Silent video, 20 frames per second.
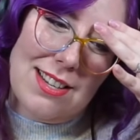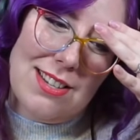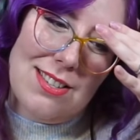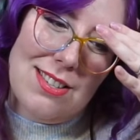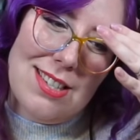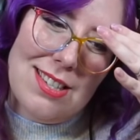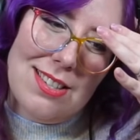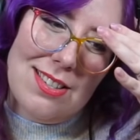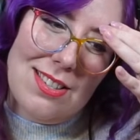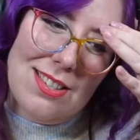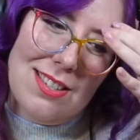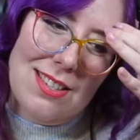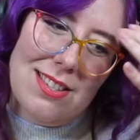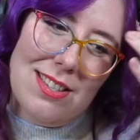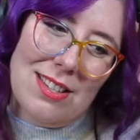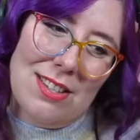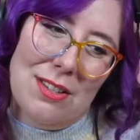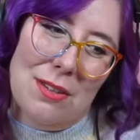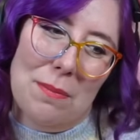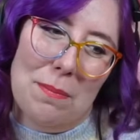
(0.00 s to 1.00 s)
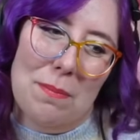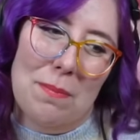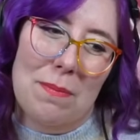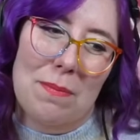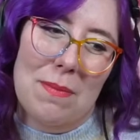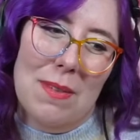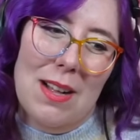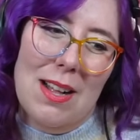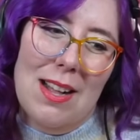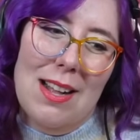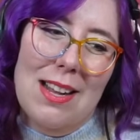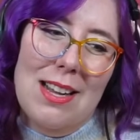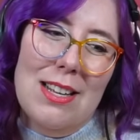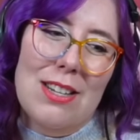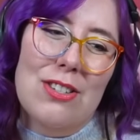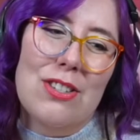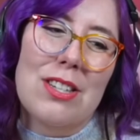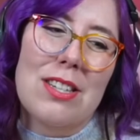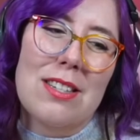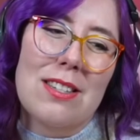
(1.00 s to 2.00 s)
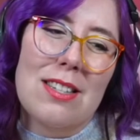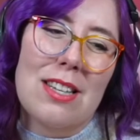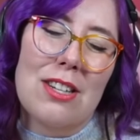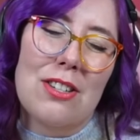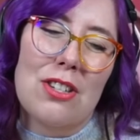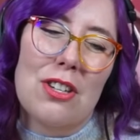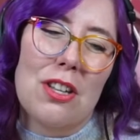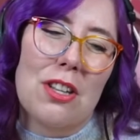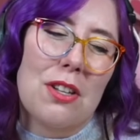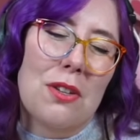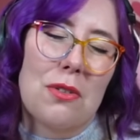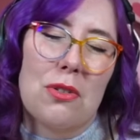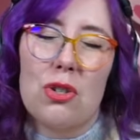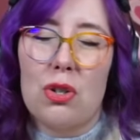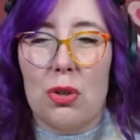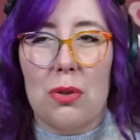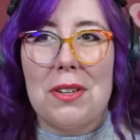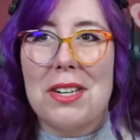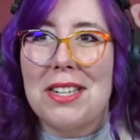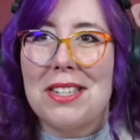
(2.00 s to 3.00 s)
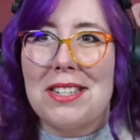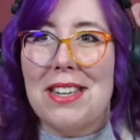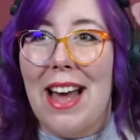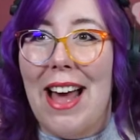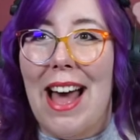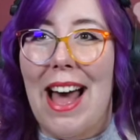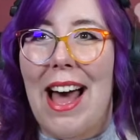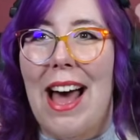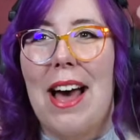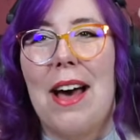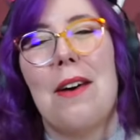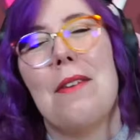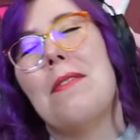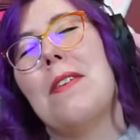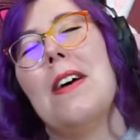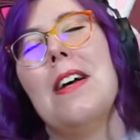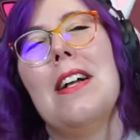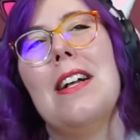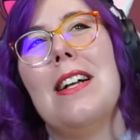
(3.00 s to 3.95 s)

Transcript: She's such a little treat to have.